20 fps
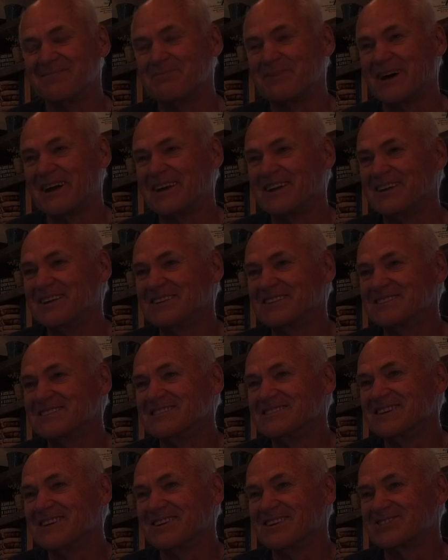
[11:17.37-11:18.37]
but
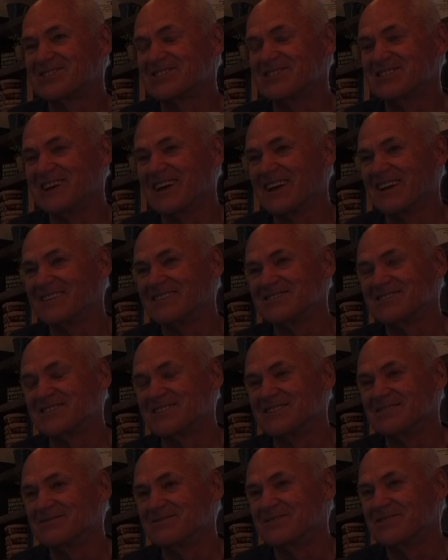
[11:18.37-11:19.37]

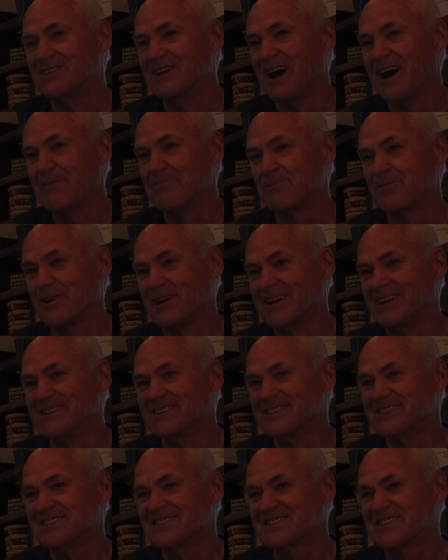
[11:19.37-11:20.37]
she
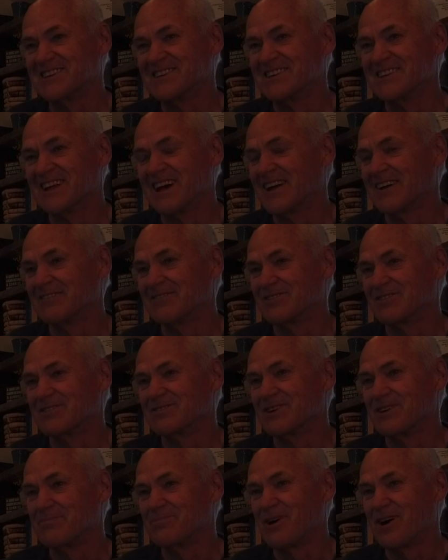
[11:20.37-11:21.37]
operated a still out of
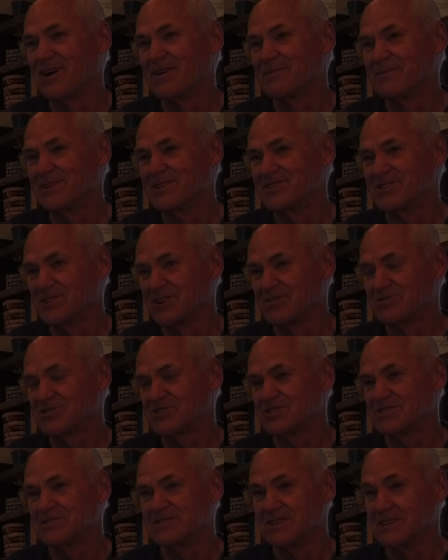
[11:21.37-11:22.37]
her apartment.
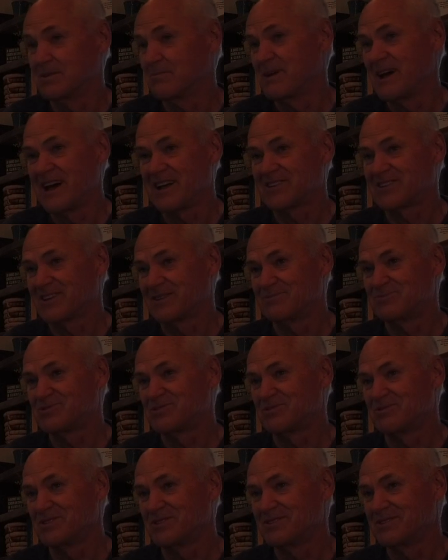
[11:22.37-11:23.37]
She in the bathtub
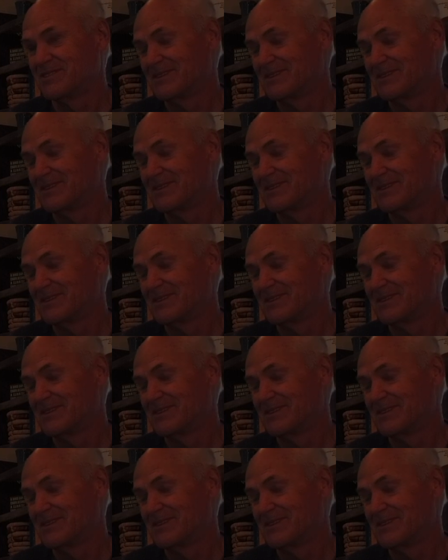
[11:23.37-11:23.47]
she